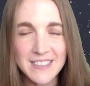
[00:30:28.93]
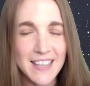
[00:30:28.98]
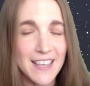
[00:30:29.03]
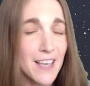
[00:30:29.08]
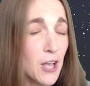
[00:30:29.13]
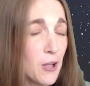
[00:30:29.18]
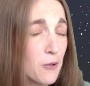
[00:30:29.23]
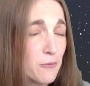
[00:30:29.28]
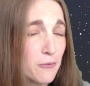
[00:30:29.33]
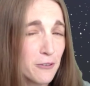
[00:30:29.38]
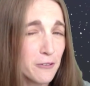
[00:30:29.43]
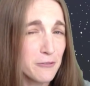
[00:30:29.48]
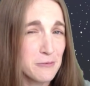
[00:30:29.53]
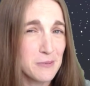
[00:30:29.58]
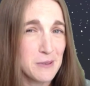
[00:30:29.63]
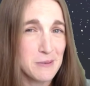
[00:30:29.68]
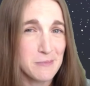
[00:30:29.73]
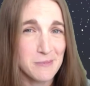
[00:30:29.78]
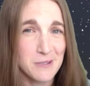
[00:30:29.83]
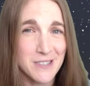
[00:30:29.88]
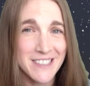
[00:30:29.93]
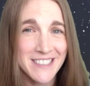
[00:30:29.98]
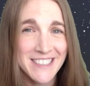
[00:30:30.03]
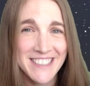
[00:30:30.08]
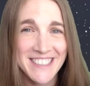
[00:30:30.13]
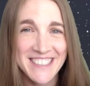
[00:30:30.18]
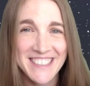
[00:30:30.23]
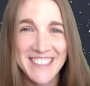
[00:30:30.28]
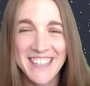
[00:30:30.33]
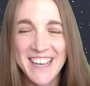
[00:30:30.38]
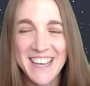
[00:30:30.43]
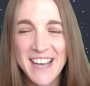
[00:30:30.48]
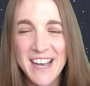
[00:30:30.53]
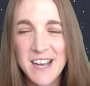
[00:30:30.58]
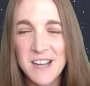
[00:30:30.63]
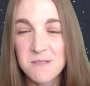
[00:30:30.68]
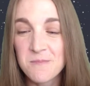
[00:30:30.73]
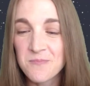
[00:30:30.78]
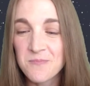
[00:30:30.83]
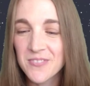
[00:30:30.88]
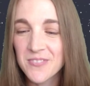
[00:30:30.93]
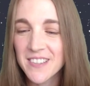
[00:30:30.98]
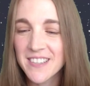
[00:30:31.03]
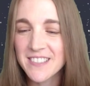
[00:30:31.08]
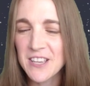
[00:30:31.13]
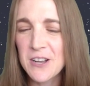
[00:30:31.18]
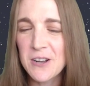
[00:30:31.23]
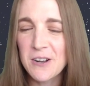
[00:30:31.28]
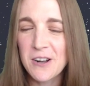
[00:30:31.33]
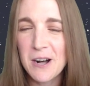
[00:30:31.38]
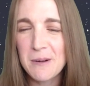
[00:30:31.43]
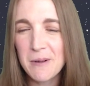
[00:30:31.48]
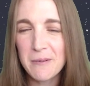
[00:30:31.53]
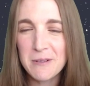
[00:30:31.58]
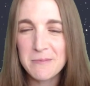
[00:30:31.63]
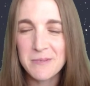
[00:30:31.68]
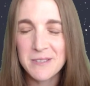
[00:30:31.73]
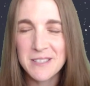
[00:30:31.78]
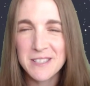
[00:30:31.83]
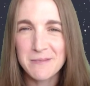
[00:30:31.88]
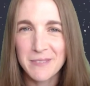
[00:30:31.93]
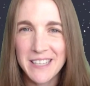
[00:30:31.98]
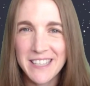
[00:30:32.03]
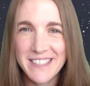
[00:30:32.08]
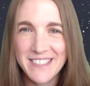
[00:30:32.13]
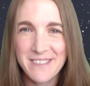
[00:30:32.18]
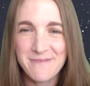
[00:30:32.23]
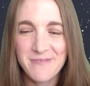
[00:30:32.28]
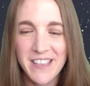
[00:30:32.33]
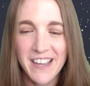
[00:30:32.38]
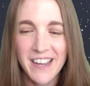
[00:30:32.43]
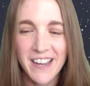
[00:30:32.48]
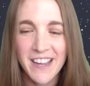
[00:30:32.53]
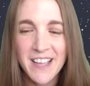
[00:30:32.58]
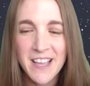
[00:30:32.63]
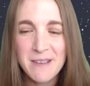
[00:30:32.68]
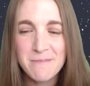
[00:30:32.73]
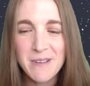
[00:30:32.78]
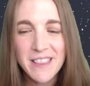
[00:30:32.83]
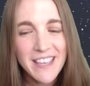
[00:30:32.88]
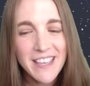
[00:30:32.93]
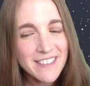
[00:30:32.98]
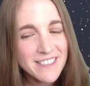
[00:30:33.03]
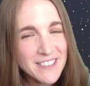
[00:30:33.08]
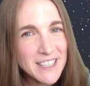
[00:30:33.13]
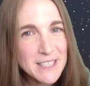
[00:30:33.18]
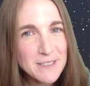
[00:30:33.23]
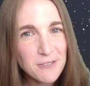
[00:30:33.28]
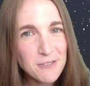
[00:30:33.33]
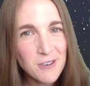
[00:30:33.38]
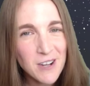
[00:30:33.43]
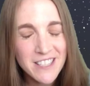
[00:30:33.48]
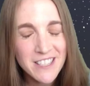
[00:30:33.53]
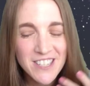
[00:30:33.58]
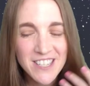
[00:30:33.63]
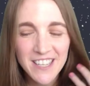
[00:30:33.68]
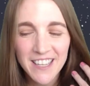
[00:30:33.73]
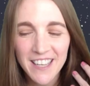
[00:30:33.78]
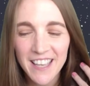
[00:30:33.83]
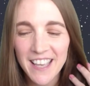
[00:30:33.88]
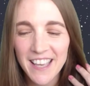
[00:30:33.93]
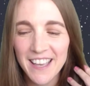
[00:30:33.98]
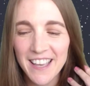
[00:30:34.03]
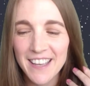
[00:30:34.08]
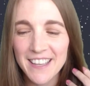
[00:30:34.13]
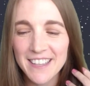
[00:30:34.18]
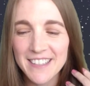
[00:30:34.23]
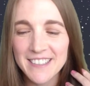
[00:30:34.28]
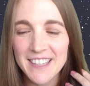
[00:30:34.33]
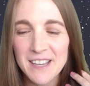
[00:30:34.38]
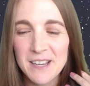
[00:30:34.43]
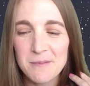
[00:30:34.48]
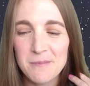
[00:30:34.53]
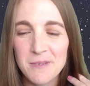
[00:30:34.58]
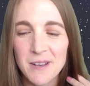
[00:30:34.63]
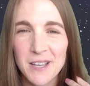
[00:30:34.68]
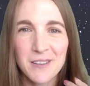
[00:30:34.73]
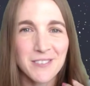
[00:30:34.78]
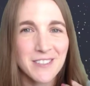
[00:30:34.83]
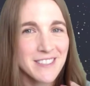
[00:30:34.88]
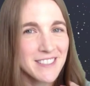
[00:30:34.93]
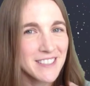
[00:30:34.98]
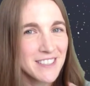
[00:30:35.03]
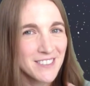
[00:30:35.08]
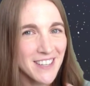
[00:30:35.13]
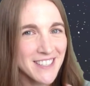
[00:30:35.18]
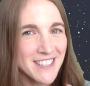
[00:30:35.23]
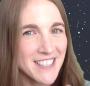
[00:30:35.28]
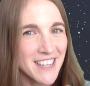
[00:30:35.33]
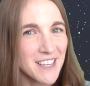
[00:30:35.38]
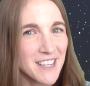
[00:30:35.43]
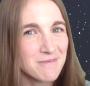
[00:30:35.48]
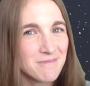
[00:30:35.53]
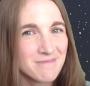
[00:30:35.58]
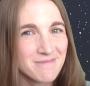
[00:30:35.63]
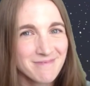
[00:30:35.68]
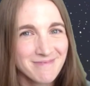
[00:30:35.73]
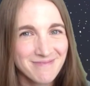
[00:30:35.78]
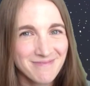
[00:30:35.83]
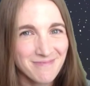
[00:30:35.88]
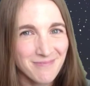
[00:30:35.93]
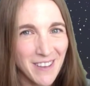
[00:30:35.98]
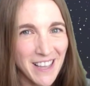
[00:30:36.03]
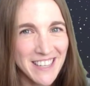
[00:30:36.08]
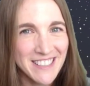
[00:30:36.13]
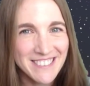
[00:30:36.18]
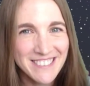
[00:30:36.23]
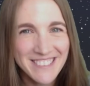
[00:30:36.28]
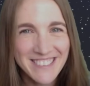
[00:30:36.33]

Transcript: helpful for people. So I'll probably put some links up there. But thanks you guys for watching, and I will see you next time. Bye.